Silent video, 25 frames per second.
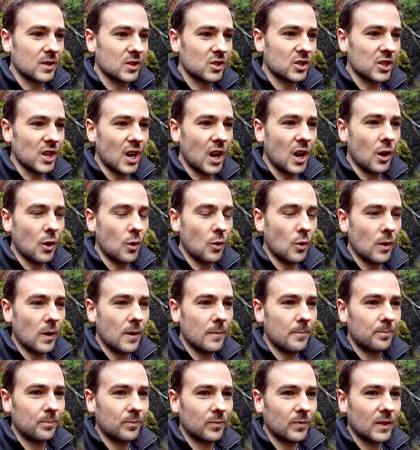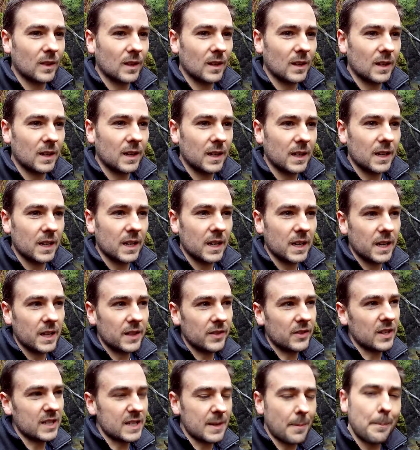So
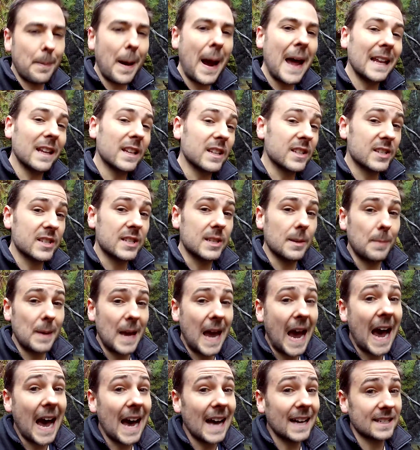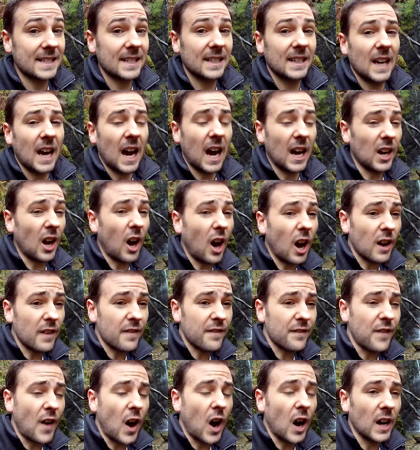there's a balance to be had, and I
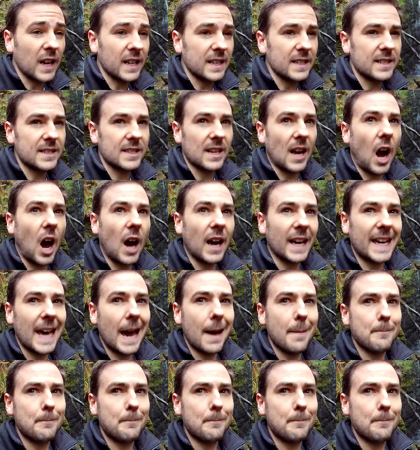find I get